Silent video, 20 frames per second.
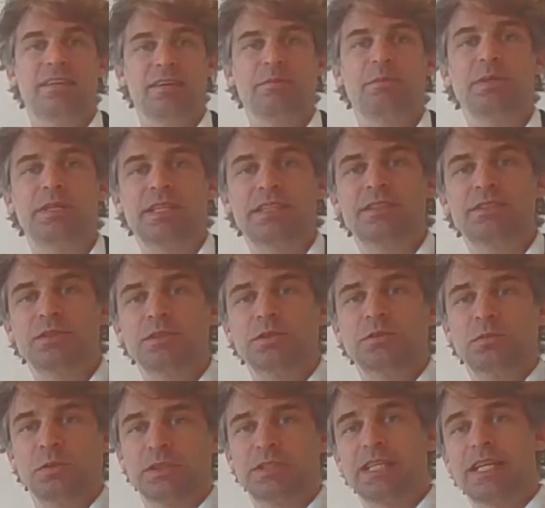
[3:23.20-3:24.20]
we can do
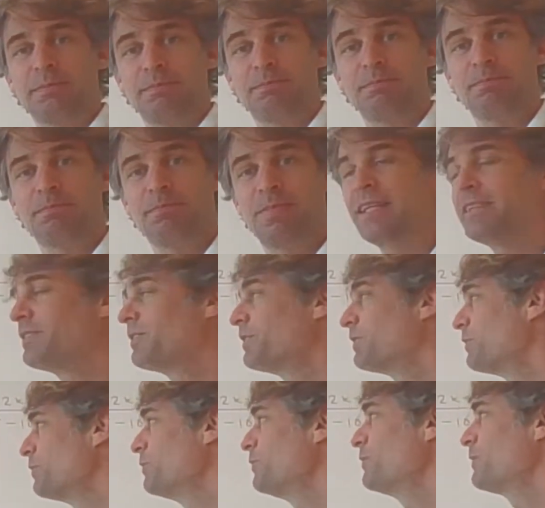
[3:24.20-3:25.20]
what I plan to
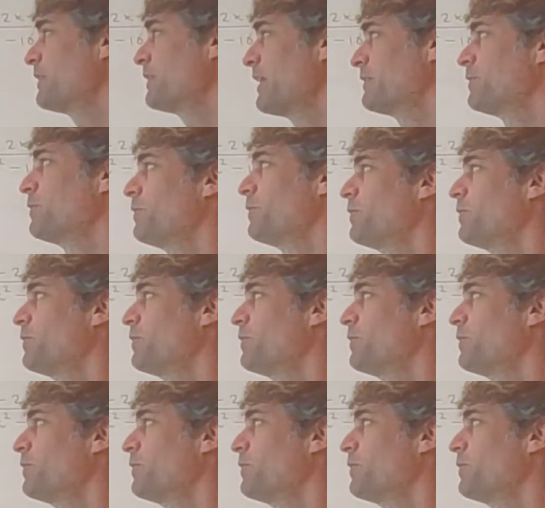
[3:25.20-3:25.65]
do, get